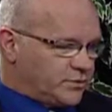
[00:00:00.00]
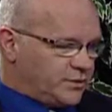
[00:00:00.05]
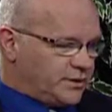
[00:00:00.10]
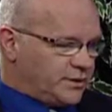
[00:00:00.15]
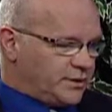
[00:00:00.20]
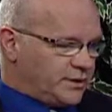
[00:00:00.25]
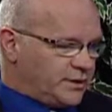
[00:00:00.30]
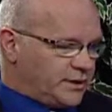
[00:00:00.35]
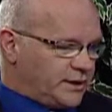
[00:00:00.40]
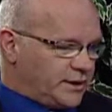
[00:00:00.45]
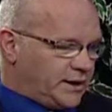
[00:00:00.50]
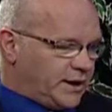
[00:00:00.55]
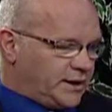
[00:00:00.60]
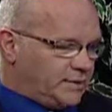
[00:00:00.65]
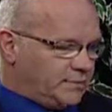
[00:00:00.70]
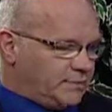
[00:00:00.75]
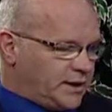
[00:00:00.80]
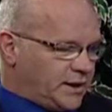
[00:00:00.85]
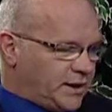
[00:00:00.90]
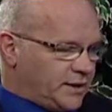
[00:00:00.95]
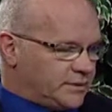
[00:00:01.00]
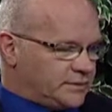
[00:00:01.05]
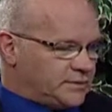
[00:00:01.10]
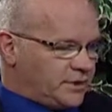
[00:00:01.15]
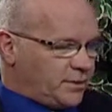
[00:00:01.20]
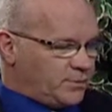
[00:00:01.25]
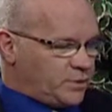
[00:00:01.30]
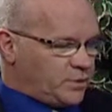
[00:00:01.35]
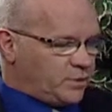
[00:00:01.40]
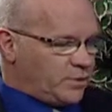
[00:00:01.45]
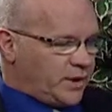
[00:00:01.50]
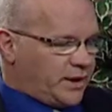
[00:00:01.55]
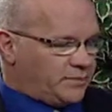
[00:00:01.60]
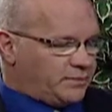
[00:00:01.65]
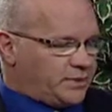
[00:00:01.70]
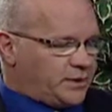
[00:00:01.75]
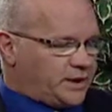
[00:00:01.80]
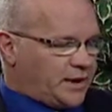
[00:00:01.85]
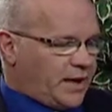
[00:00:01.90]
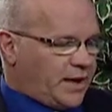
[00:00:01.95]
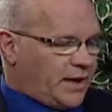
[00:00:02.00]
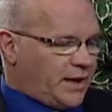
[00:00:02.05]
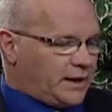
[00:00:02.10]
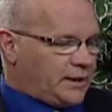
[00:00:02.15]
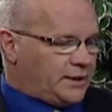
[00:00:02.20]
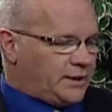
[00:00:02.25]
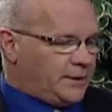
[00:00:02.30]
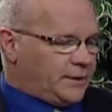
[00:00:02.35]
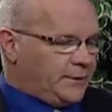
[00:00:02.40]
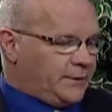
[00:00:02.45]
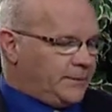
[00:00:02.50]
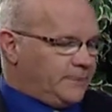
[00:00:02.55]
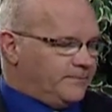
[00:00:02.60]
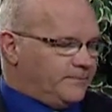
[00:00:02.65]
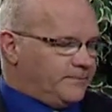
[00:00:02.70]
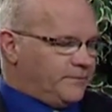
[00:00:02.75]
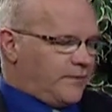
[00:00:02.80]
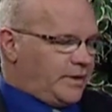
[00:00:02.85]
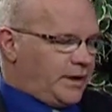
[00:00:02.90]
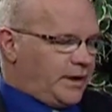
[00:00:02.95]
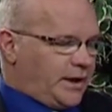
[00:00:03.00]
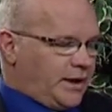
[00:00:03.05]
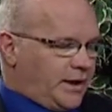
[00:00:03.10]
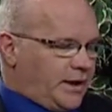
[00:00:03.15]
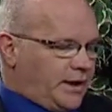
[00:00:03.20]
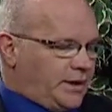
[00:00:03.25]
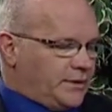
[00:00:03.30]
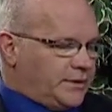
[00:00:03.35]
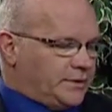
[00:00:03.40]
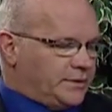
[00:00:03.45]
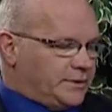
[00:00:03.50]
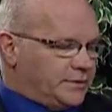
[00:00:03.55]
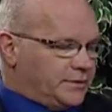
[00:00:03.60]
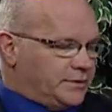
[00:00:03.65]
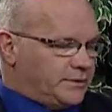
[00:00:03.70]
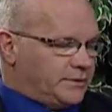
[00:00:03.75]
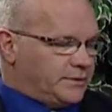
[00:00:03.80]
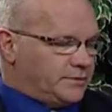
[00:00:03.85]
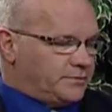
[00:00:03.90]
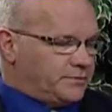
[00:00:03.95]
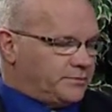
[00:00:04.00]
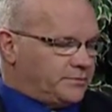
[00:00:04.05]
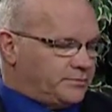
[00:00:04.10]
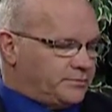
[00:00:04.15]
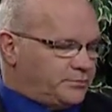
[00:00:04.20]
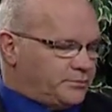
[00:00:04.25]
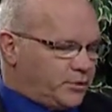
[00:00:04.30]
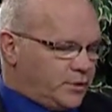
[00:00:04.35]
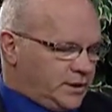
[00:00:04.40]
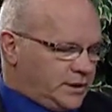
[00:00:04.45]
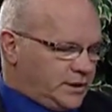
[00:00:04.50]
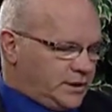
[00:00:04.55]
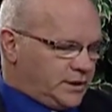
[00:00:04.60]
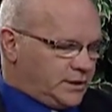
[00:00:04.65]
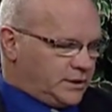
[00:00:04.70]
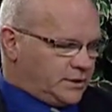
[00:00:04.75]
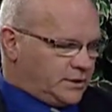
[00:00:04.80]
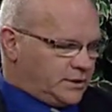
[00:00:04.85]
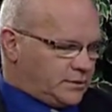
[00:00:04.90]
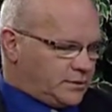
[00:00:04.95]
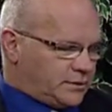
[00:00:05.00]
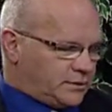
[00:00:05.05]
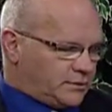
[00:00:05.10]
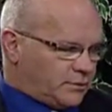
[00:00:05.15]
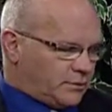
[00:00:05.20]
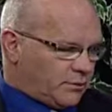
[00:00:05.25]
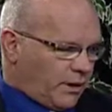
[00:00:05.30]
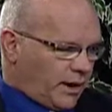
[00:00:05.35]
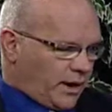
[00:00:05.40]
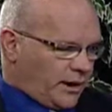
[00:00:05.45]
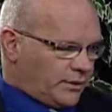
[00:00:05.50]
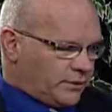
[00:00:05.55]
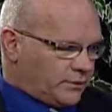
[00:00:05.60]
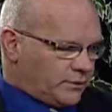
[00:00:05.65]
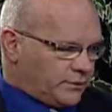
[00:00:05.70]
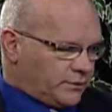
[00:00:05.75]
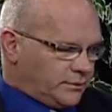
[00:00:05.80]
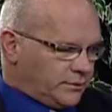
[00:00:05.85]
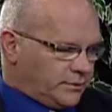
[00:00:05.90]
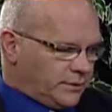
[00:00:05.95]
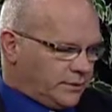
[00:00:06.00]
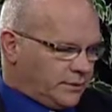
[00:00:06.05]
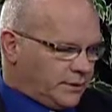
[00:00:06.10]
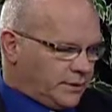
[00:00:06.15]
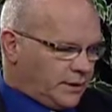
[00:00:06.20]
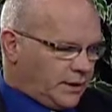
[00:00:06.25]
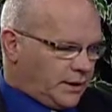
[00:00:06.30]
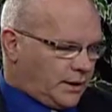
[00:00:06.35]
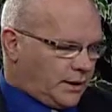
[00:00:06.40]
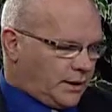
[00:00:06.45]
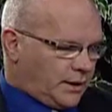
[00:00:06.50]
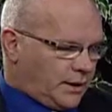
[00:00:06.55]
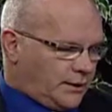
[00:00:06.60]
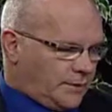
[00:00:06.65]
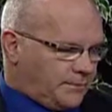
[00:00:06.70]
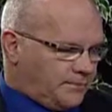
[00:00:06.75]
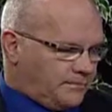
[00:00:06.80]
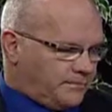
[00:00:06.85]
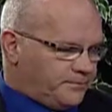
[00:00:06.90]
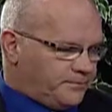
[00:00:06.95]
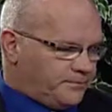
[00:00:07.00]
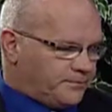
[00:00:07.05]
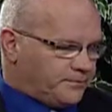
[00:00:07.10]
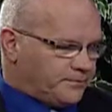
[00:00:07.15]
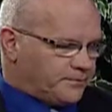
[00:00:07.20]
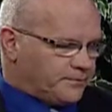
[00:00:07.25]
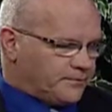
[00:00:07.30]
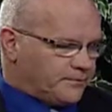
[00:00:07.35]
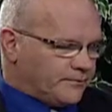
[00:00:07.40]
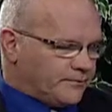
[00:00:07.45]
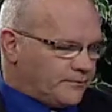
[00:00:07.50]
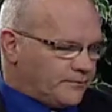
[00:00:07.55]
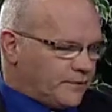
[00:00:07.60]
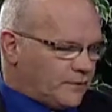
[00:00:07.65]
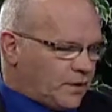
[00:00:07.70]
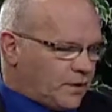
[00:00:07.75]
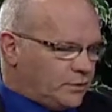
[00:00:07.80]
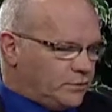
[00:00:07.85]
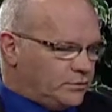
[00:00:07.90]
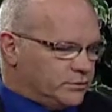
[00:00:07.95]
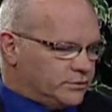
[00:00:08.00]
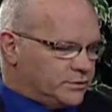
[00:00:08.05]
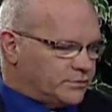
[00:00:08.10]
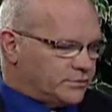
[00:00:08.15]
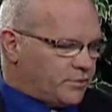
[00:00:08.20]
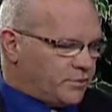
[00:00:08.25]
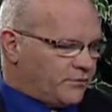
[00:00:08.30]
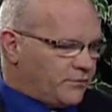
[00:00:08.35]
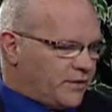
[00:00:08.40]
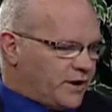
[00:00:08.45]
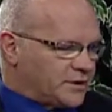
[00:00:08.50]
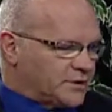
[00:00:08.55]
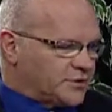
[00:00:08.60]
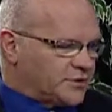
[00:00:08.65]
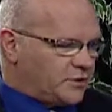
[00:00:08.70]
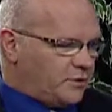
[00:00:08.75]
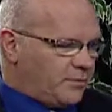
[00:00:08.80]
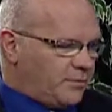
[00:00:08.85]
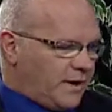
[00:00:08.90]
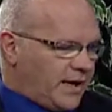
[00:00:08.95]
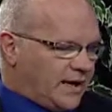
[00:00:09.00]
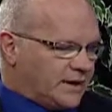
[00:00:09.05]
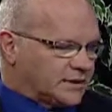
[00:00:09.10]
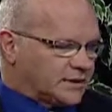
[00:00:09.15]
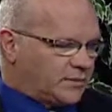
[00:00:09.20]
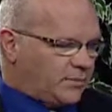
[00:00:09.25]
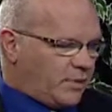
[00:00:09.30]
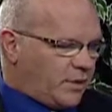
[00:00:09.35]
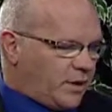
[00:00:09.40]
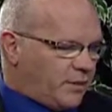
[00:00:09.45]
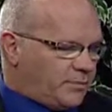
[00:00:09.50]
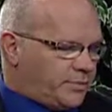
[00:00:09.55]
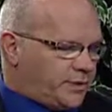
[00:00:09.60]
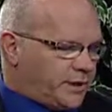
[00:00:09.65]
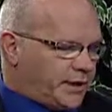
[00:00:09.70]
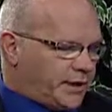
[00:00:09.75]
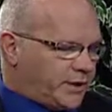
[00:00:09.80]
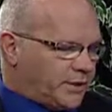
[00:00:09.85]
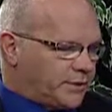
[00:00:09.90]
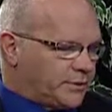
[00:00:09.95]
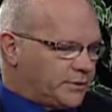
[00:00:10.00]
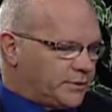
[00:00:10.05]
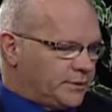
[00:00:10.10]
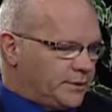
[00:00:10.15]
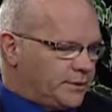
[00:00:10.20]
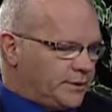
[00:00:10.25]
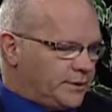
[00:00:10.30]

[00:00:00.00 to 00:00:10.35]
within the NBA, WNBA, and Brittany Griner, who is a professional basketball player,